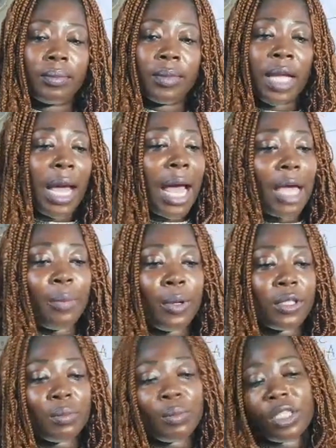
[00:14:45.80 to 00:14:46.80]
I
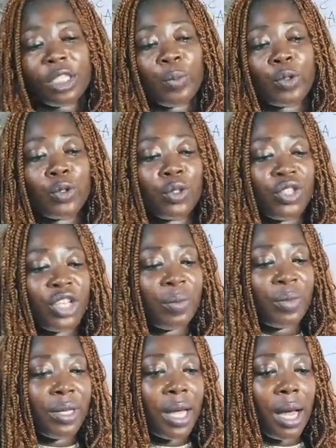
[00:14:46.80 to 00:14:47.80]
built multiple social
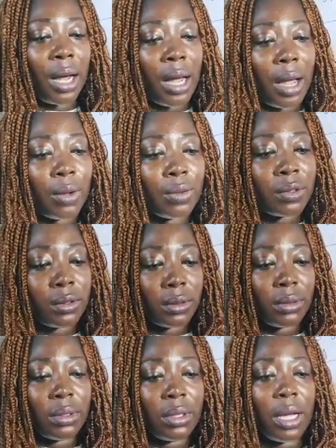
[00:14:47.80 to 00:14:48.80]
media accounts
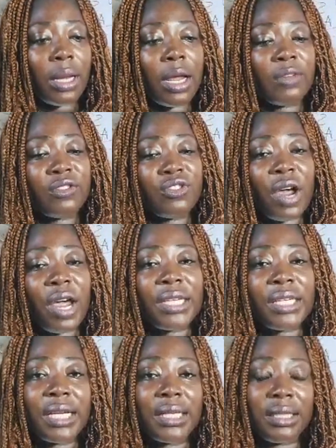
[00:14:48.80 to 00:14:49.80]
and I've
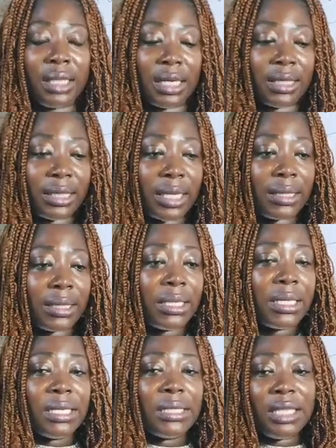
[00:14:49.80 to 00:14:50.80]
tried and tested
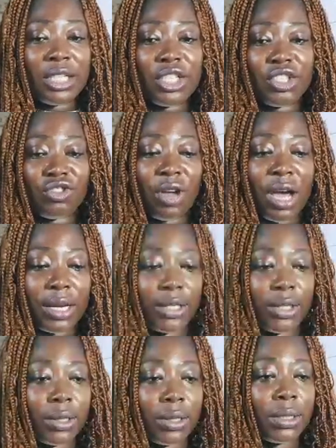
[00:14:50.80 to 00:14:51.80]
these
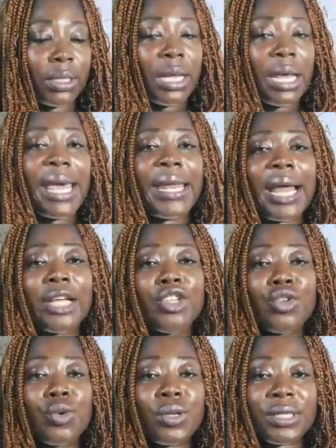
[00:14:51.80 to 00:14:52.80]
strategies, and I
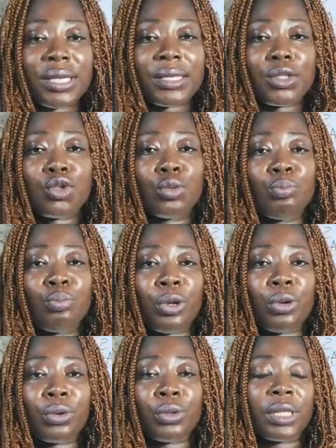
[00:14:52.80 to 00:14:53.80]
use it to
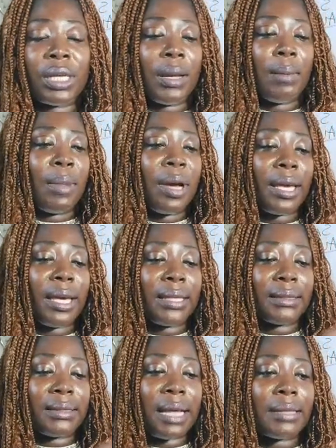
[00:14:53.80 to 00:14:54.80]
build my
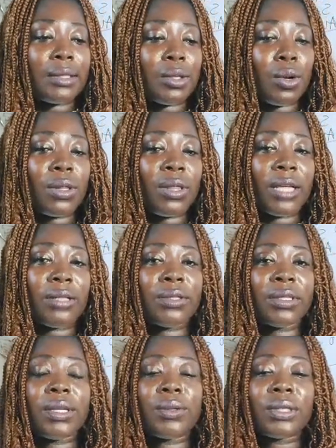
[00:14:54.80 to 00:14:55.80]
exact content to
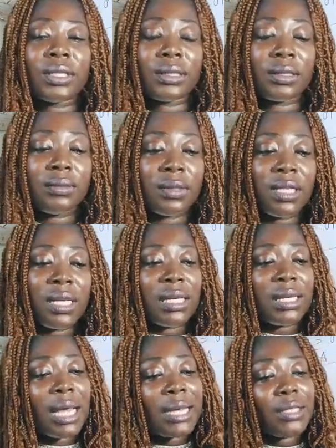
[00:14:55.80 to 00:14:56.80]
sales system
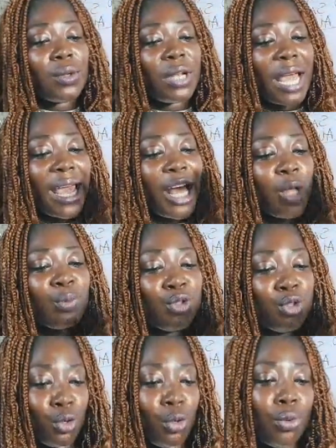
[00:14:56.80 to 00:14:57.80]
that is going to help
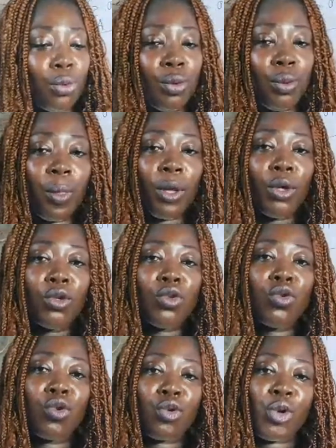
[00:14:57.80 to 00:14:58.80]
you
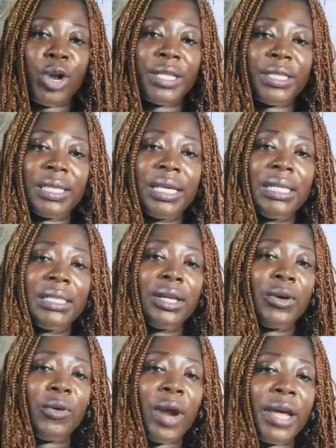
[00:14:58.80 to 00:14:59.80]
to create
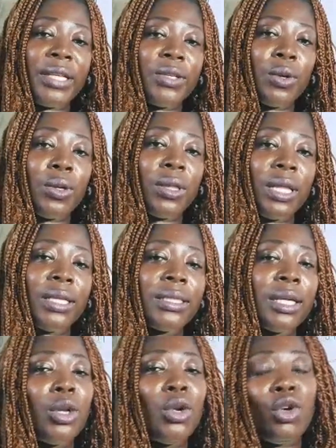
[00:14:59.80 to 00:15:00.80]
the right content,
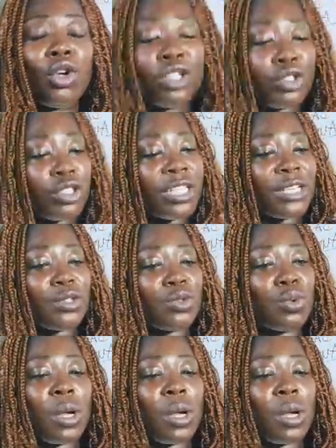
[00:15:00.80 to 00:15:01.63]
not just to